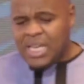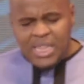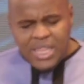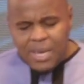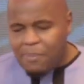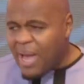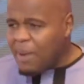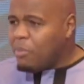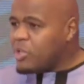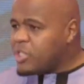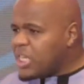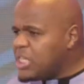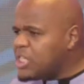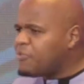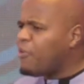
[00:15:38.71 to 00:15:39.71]
The Bible
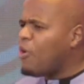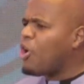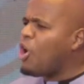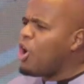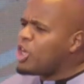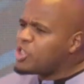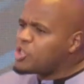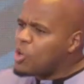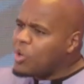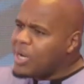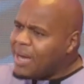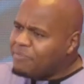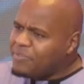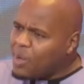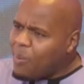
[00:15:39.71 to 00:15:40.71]
says, for God so
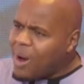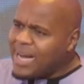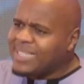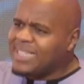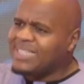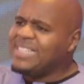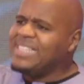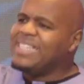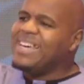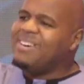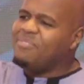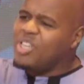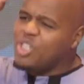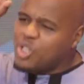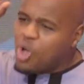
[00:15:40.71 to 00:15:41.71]
loved the world that he gave his